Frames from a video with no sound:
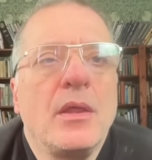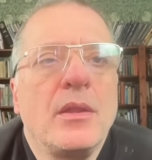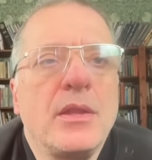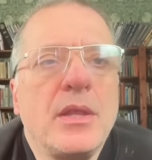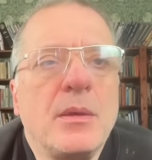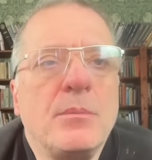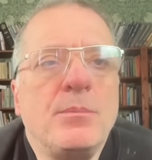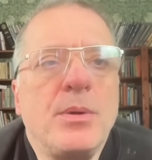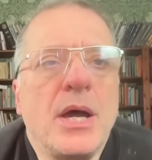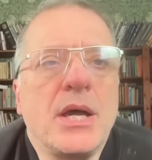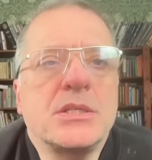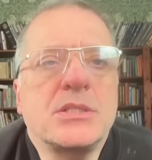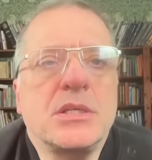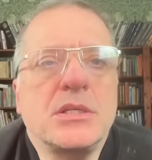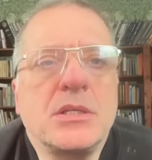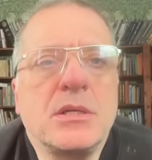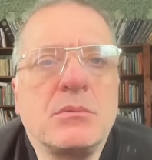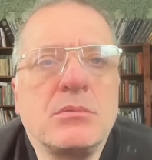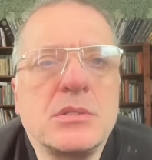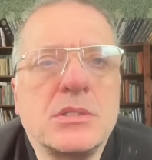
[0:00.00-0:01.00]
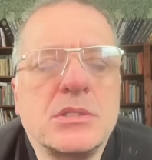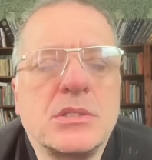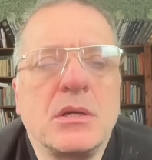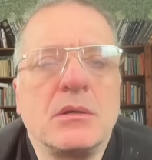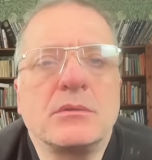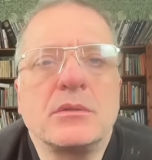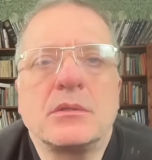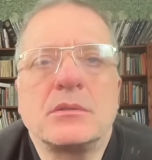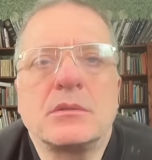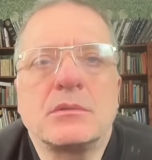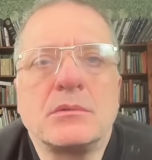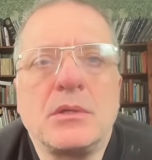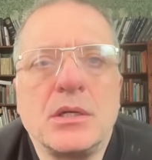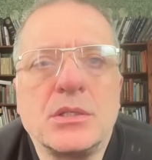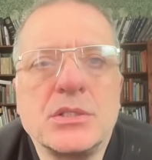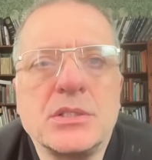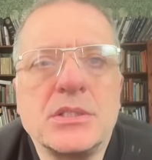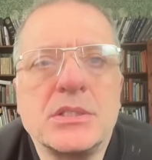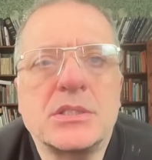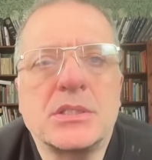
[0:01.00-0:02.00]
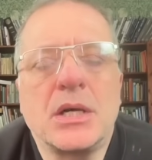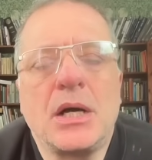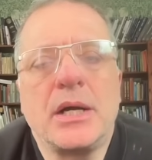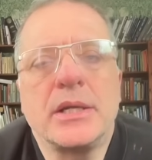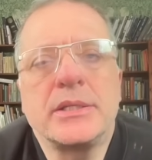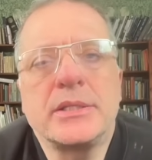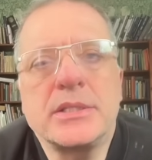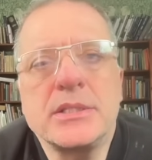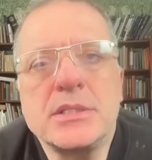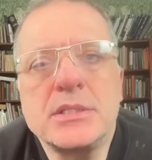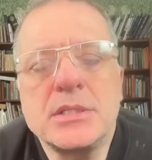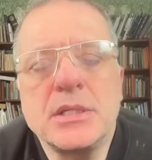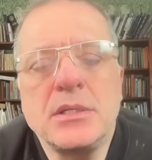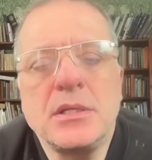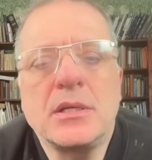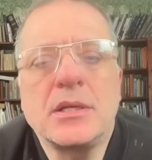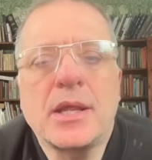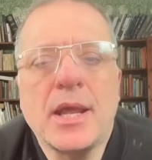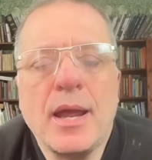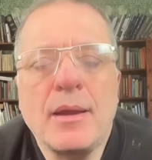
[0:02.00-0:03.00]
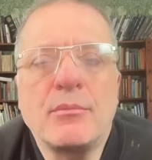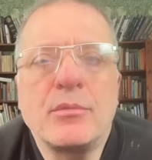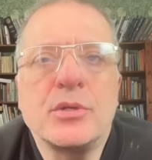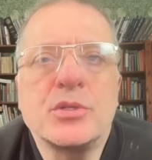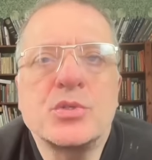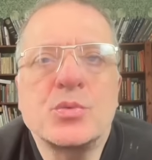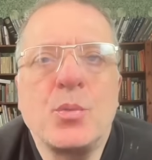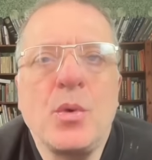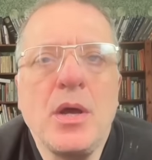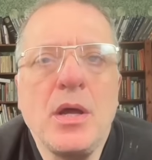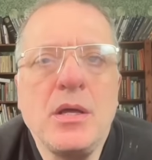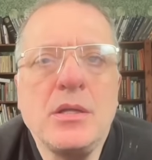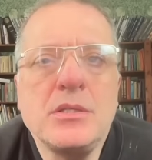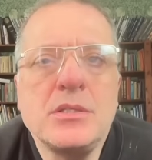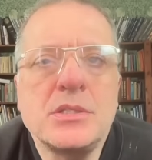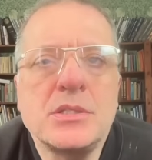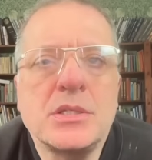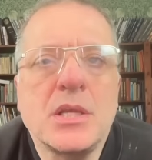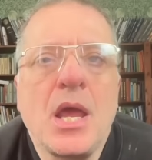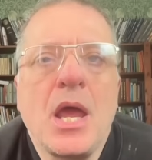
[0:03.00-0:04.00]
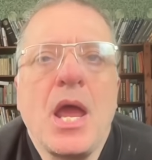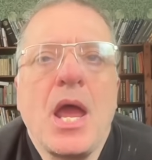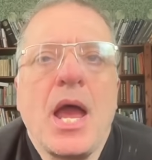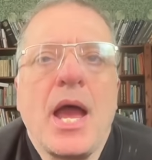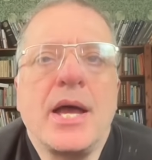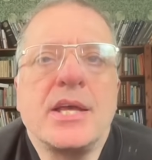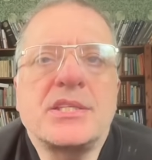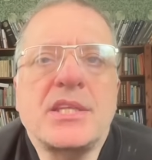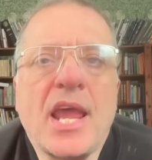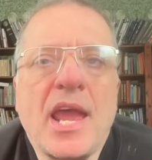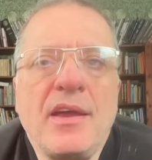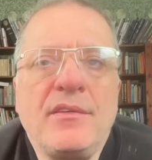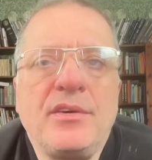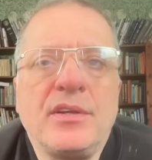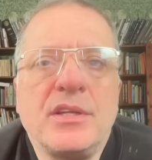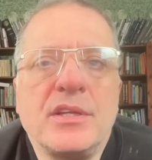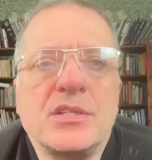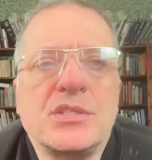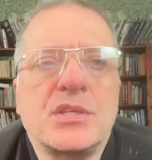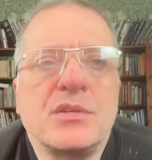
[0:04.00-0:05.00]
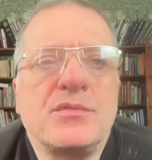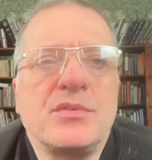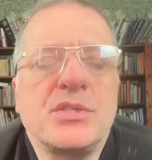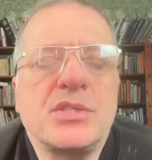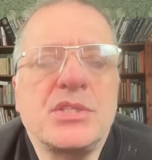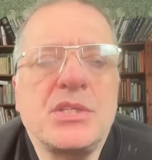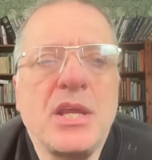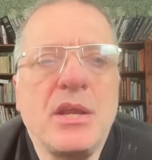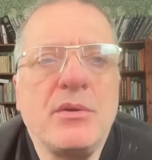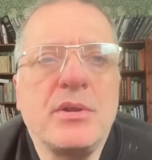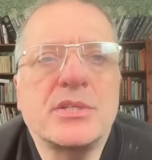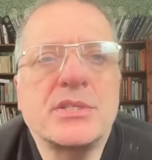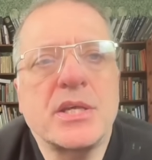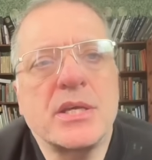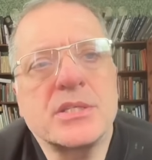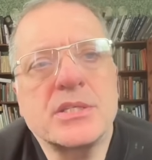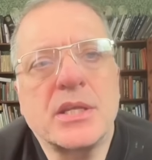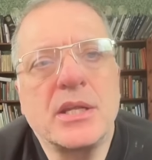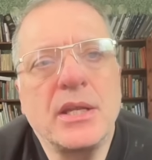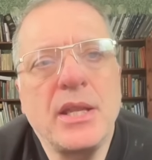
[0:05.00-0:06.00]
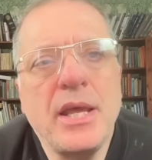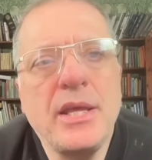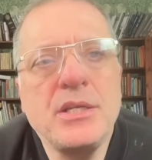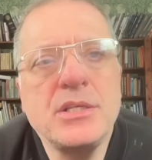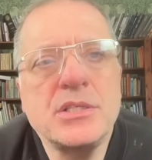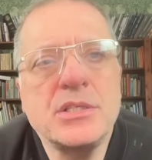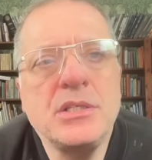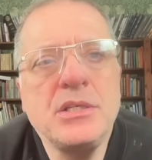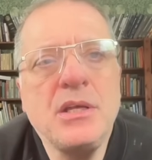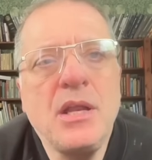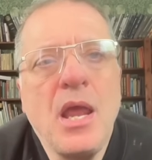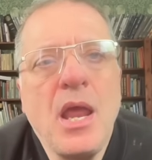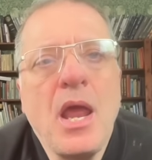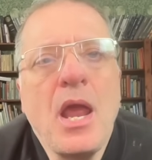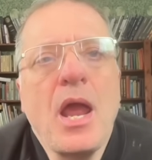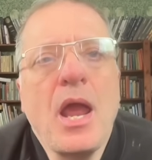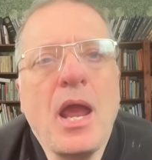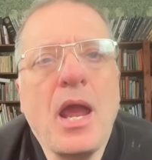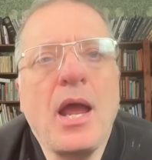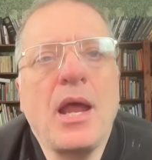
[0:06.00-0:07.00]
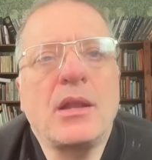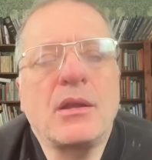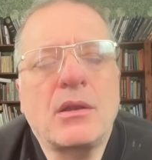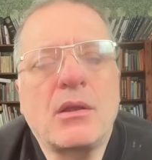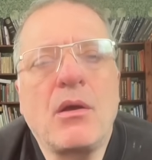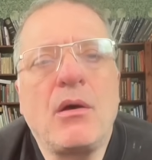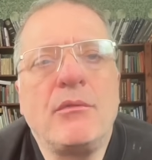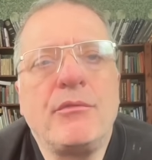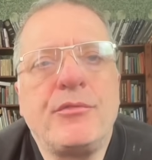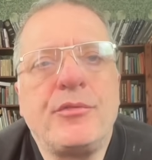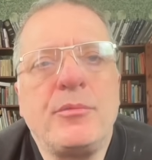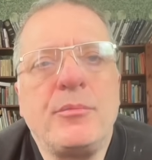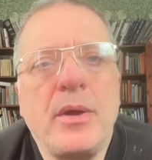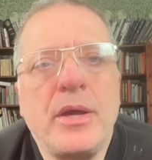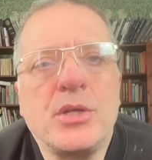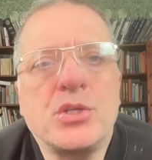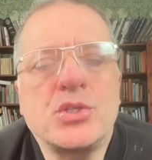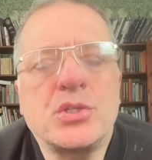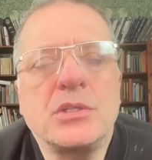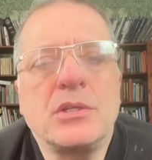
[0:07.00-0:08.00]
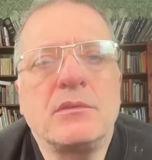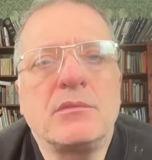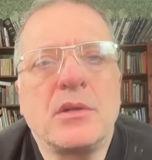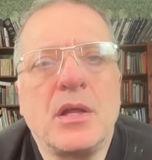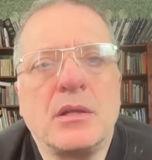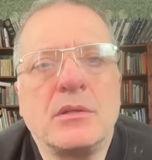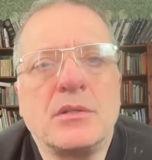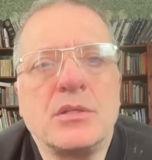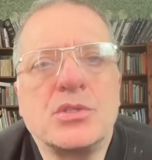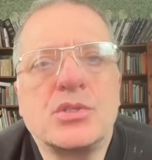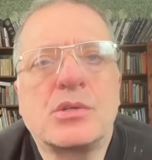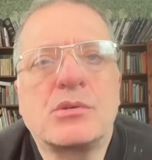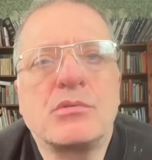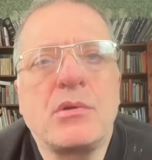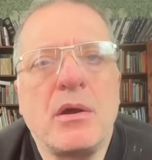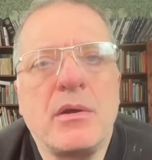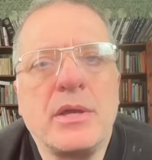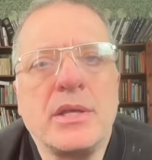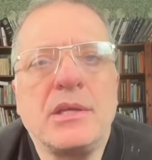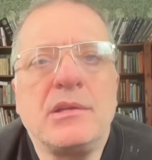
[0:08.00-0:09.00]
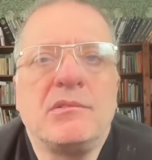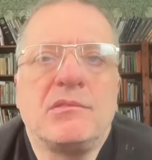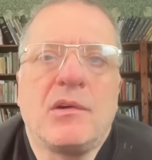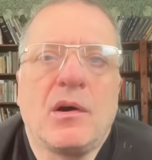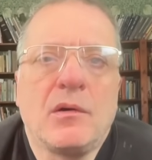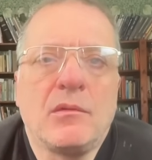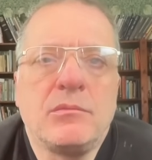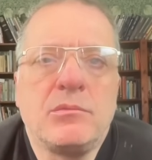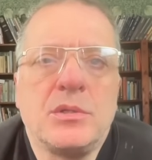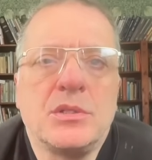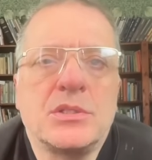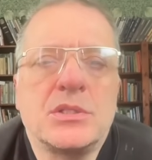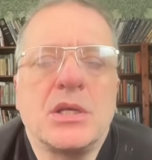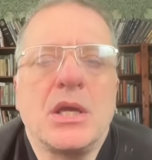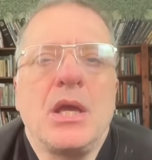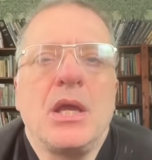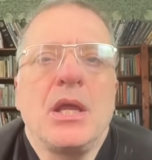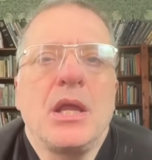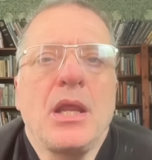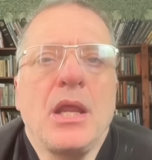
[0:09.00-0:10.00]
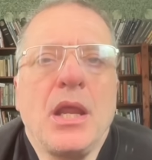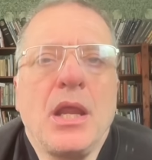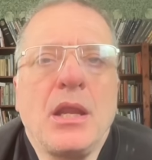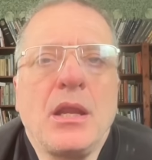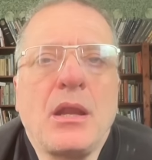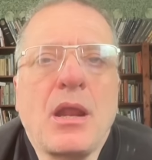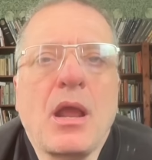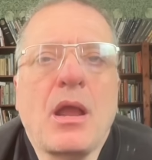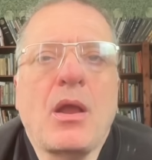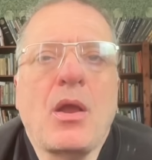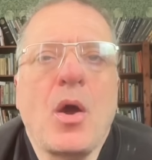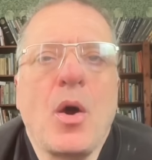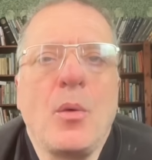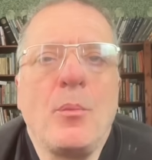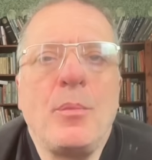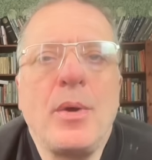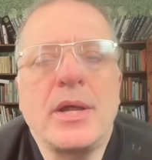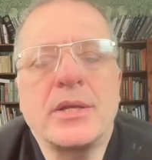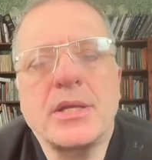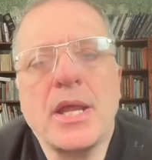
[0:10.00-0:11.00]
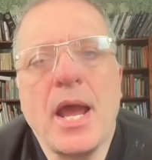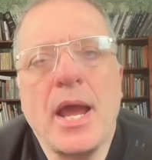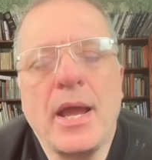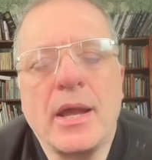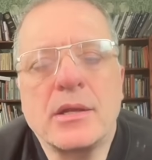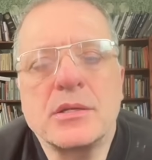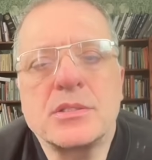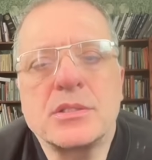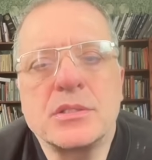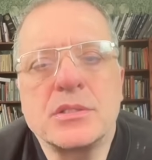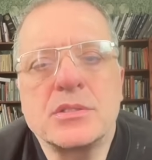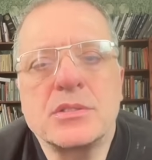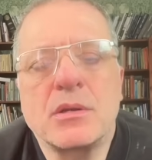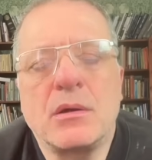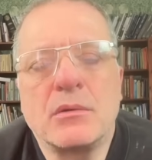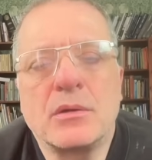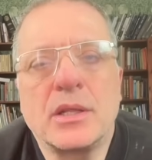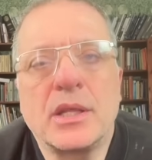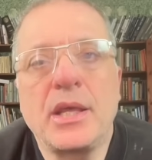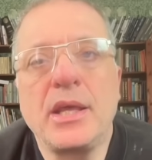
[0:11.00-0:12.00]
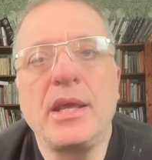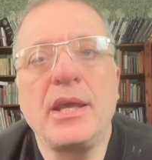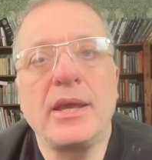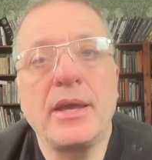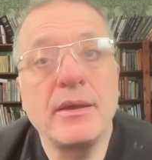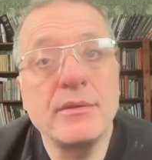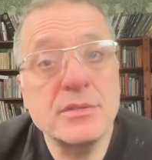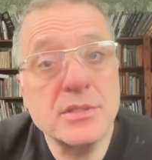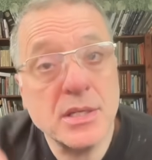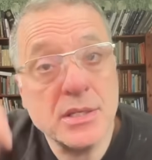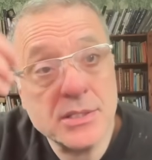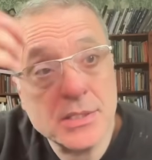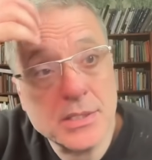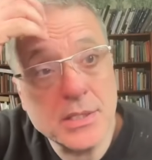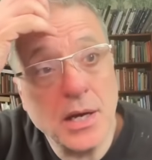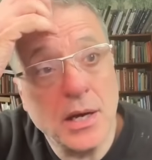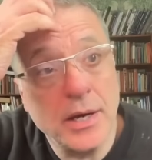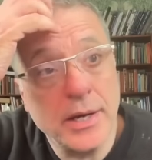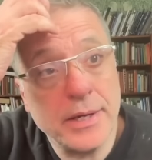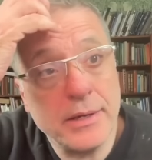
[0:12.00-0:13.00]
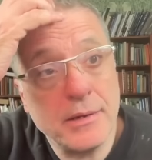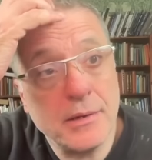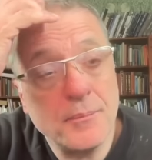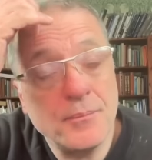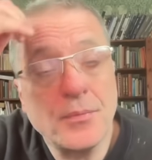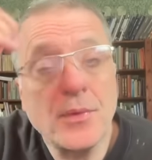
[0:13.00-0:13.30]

The ambassador was told that the Russian side considered Cameron's words as evidence of a serious escalation and confirmation of London's growing involvement in combat actions on Kiev's side.